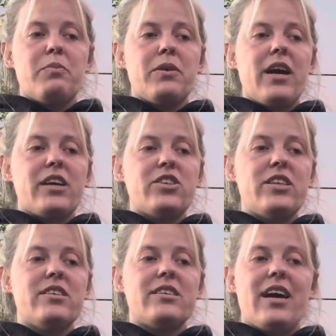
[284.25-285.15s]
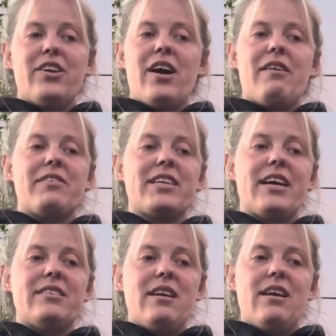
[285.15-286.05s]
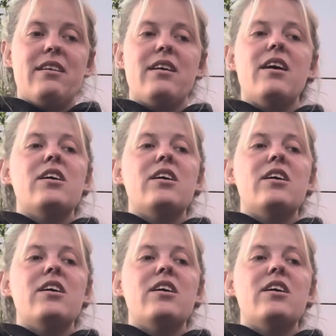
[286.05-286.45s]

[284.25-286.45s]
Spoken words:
production, design, or advertising.